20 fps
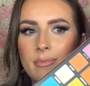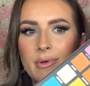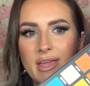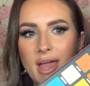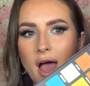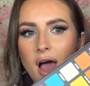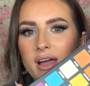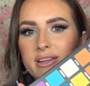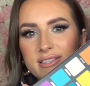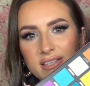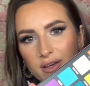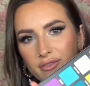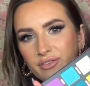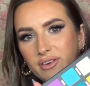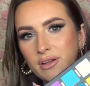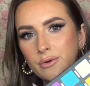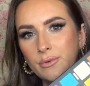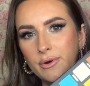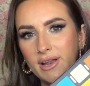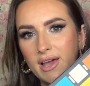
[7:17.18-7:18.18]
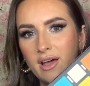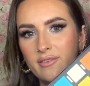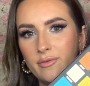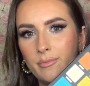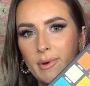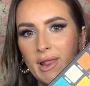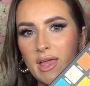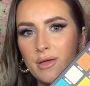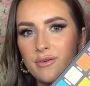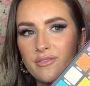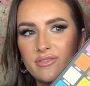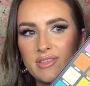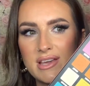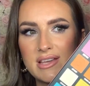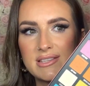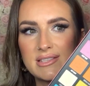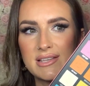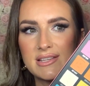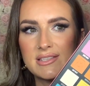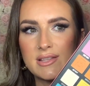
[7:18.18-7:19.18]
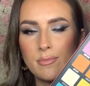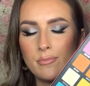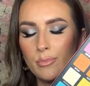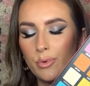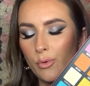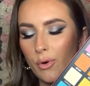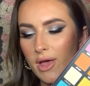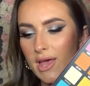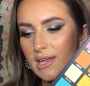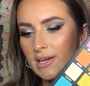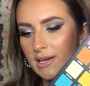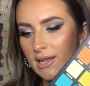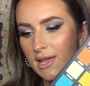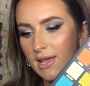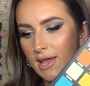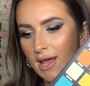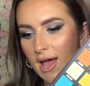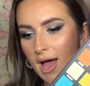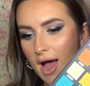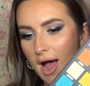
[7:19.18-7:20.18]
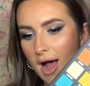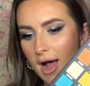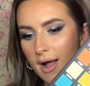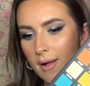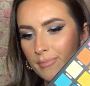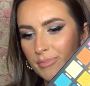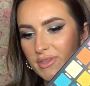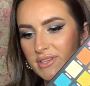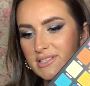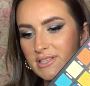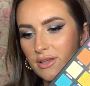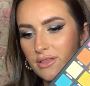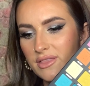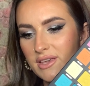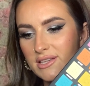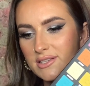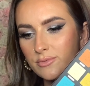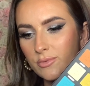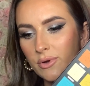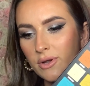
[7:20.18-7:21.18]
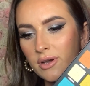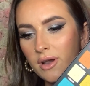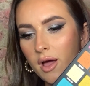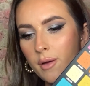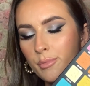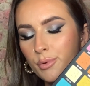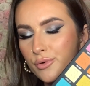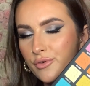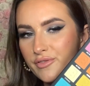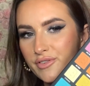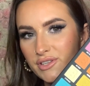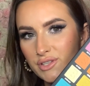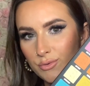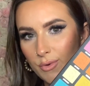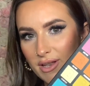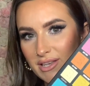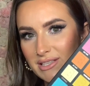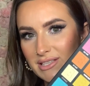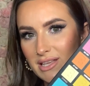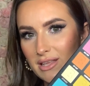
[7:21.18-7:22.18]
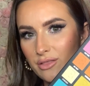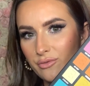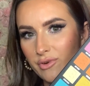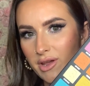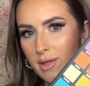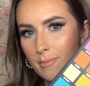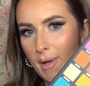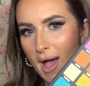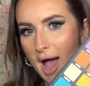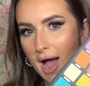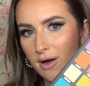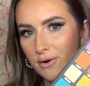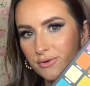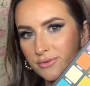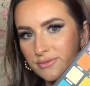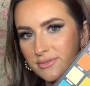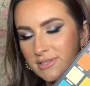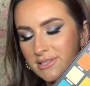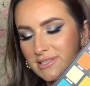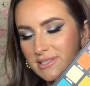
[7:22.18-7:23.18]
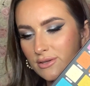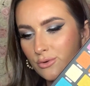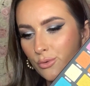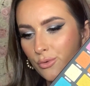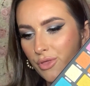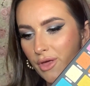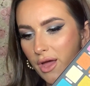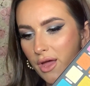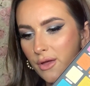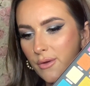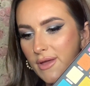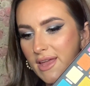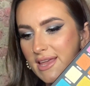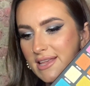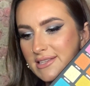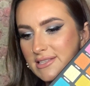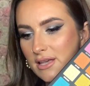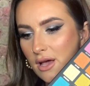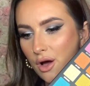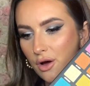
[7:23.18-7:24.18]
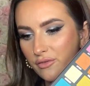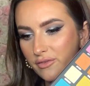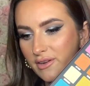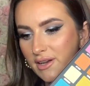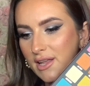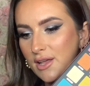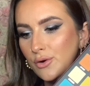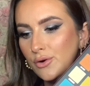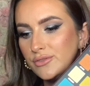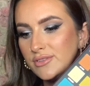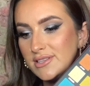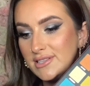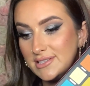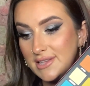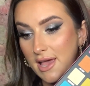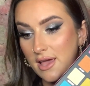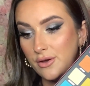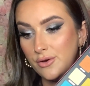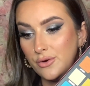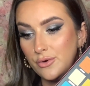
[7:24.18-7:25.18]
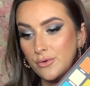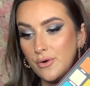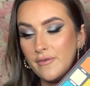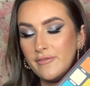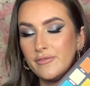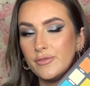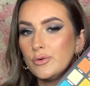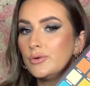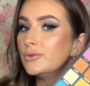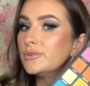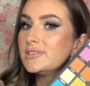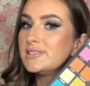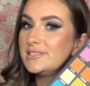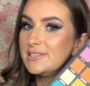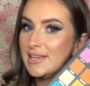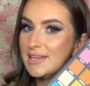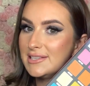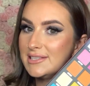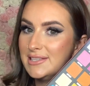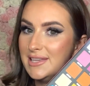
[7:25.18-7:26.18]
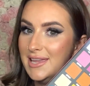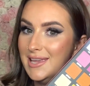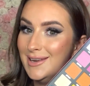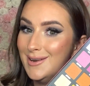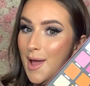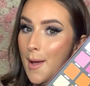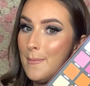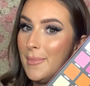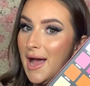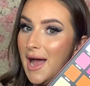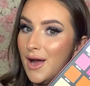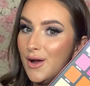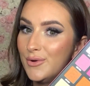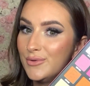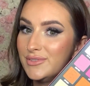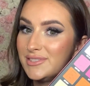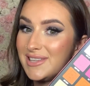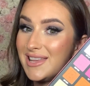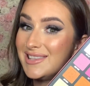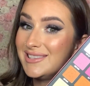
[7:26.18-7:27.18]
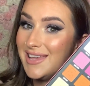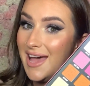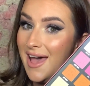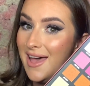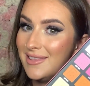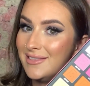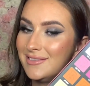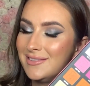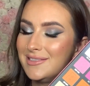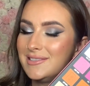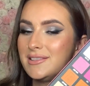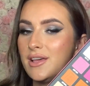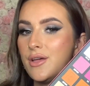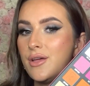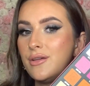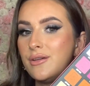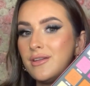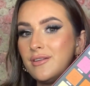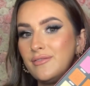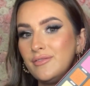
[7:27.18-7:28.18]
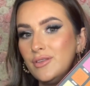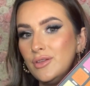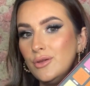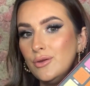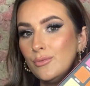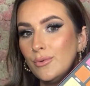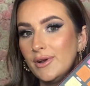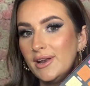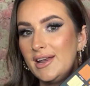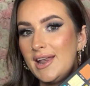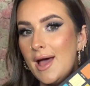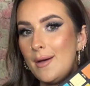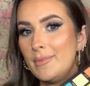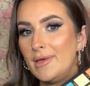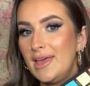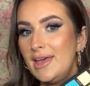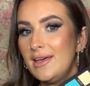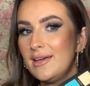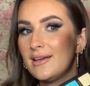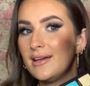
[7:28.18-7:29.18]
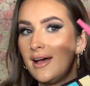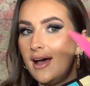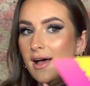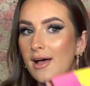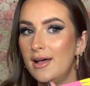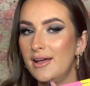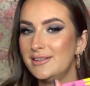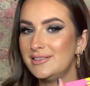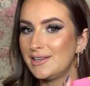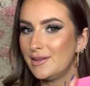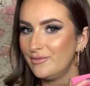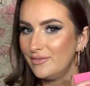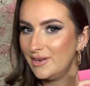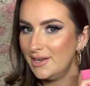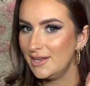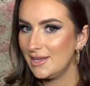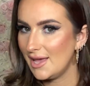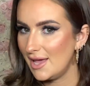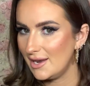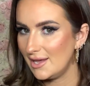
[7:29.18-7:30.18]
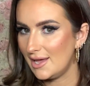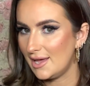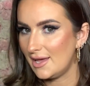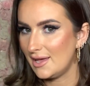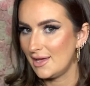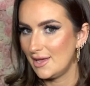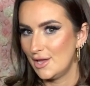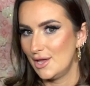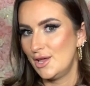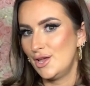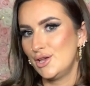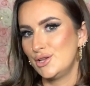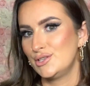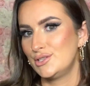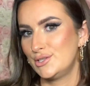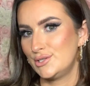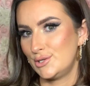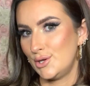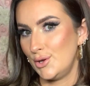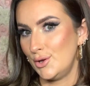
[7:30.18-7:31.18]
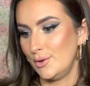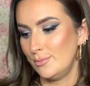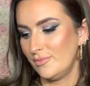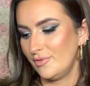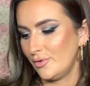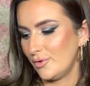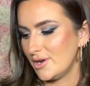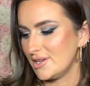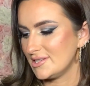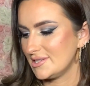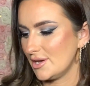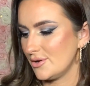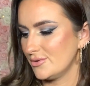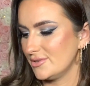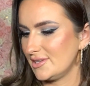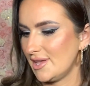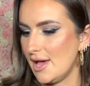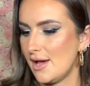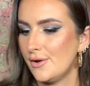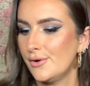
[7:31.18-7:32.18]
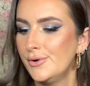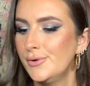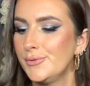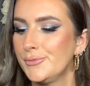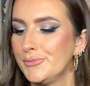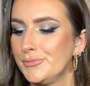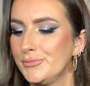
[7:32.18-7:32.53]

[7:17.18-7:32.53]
yeah, I definitely want to have a play with this at some point. So this one I bought for £23, although it is currently on sale for £16.10. So if you want to nab it, definitely get it soon before it sells out.